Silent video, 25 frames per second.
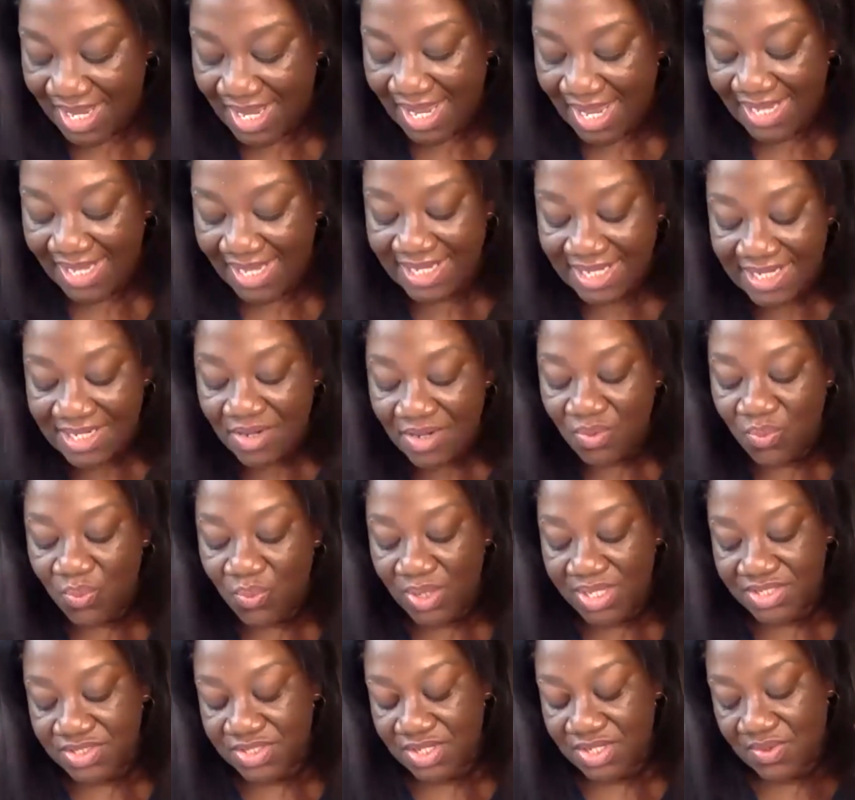I get a
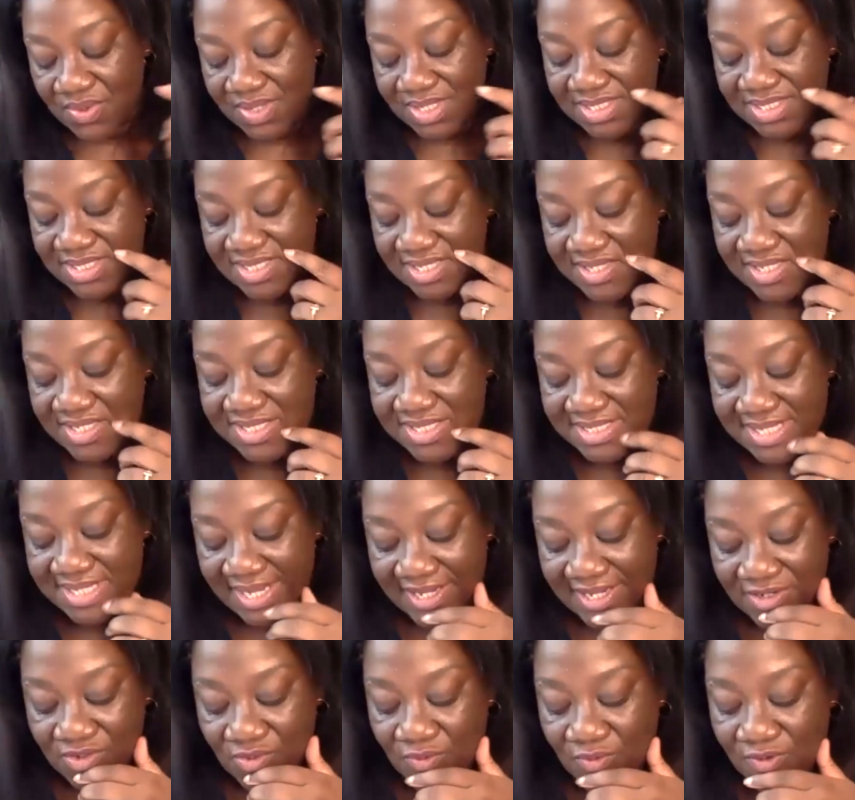window into this
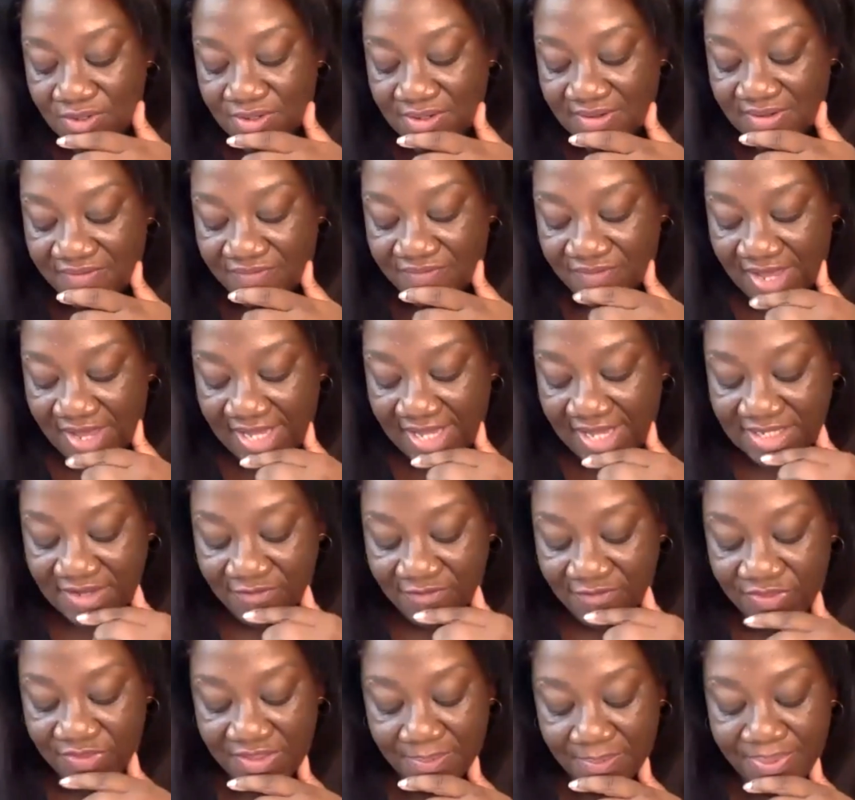second order effect
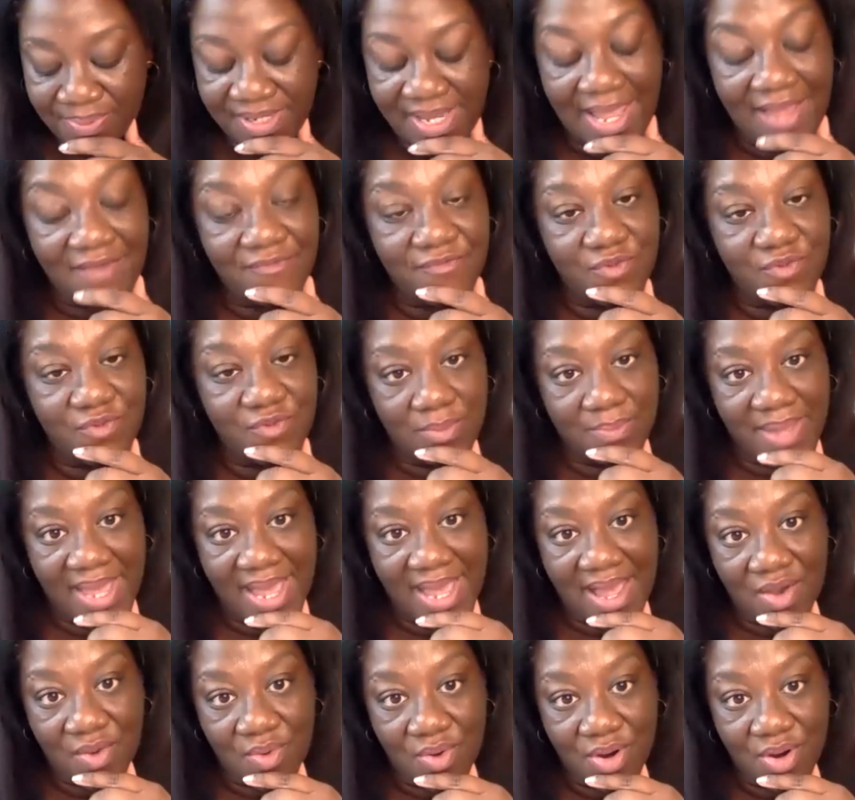of the platform
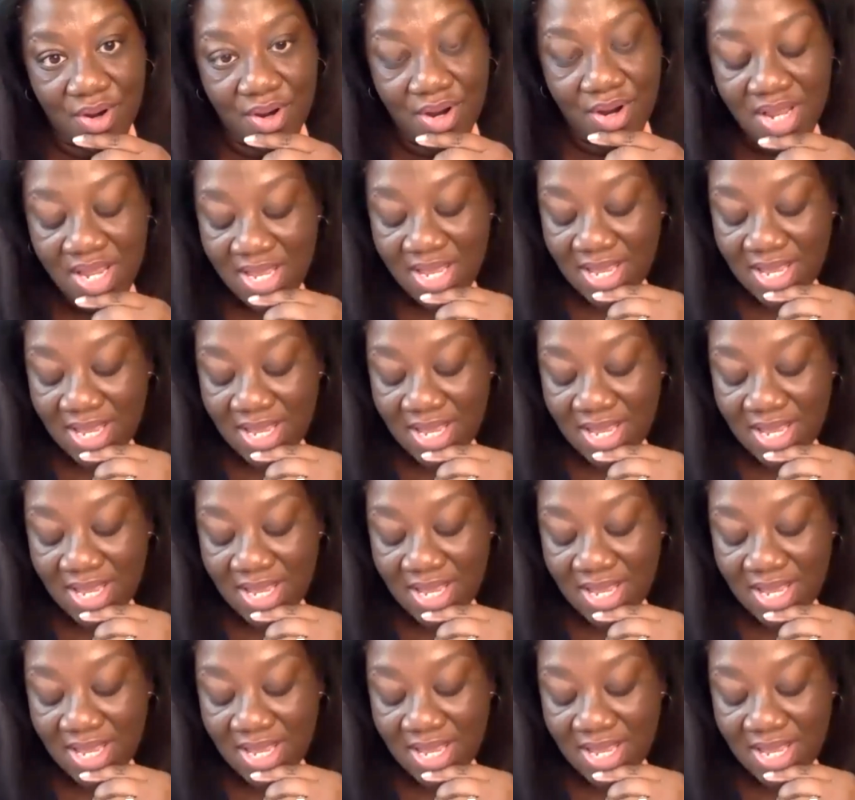power.